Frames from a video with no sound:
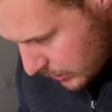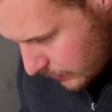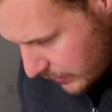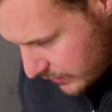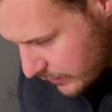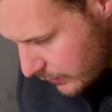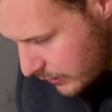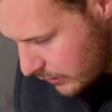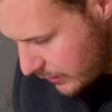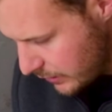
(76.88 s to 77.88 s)

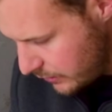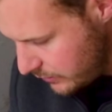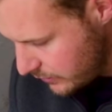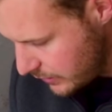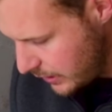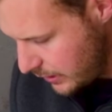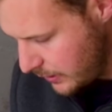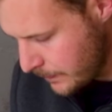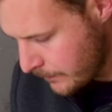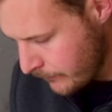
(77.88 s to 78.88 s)
that goes in there.
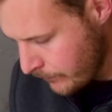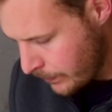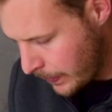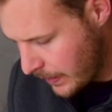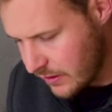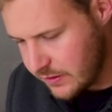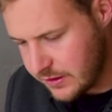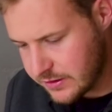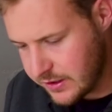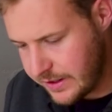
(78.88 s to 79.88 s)
This
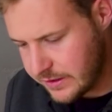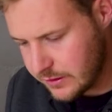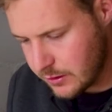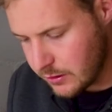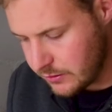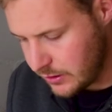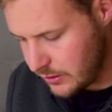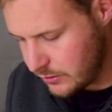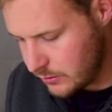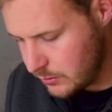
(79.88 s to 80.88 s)
connector goes
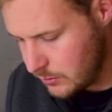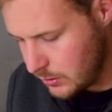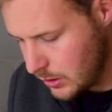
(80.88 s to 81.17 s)
into